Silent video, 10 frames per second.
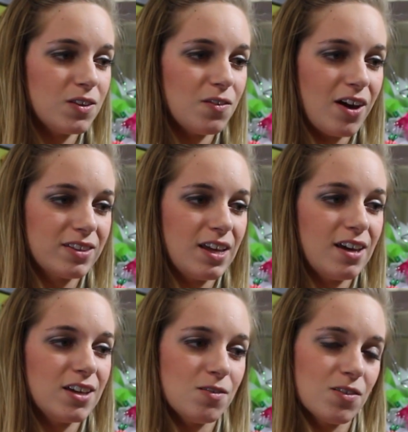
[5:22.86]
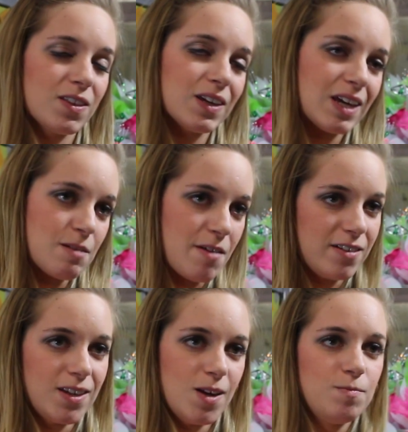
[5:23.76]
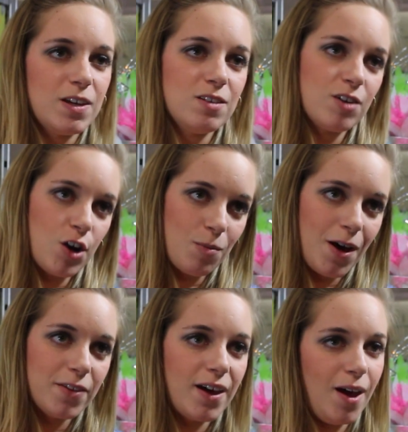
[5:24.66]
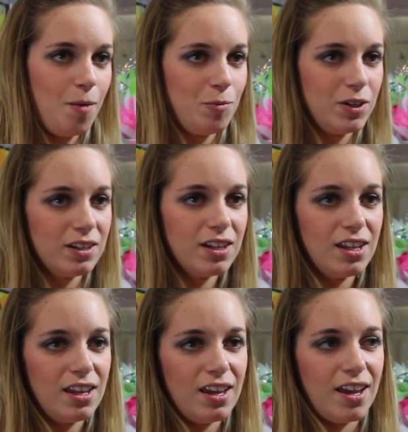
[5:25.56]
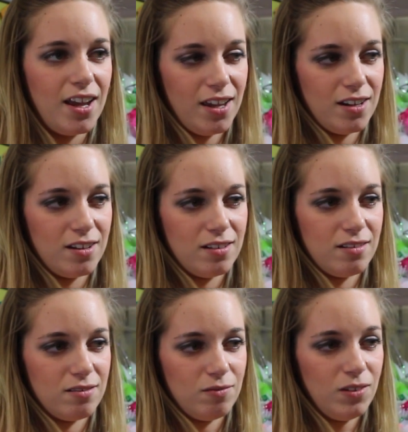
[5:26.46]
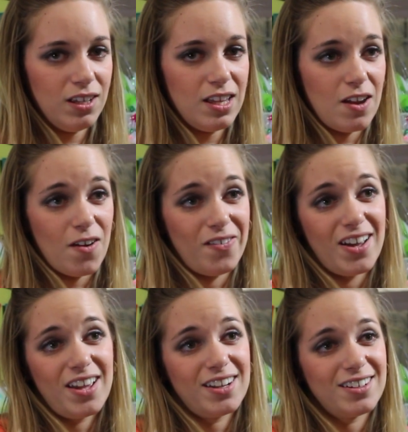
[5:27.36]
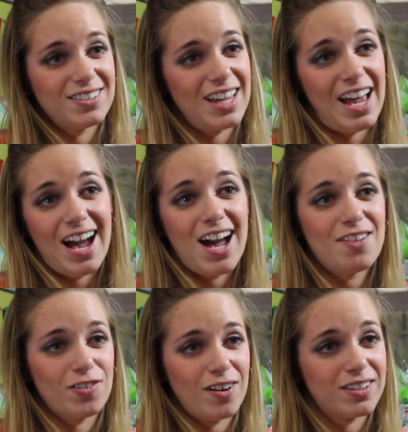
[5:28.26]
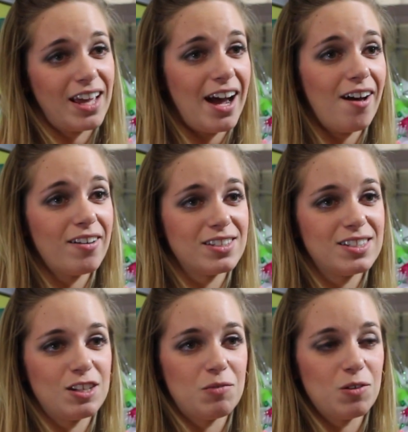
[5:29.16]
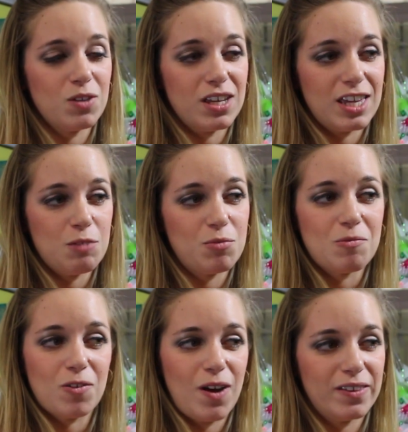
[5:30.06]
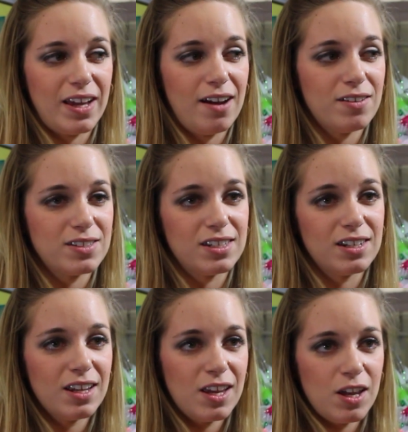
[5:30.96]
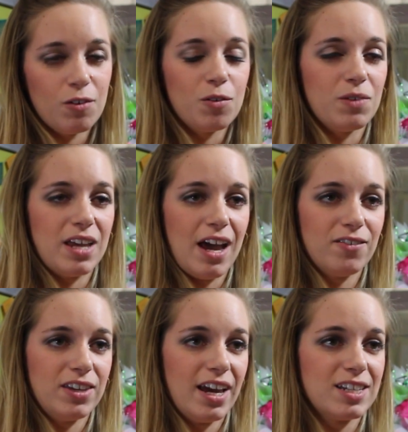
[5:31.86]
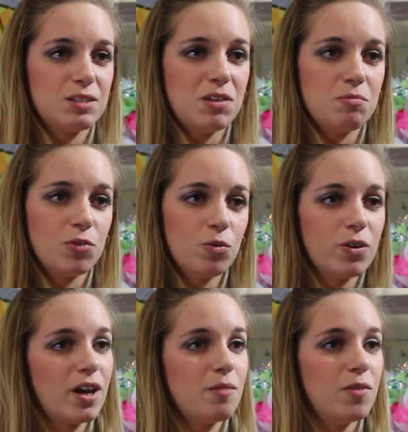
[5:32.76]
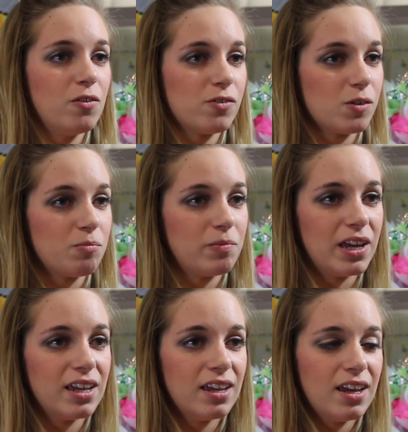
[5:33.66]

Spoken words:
the fact that you were thinking about them, that you care about them, and really they're fun to have around the house. I mean, we keep them around the house, and when we have guests, people will come over, but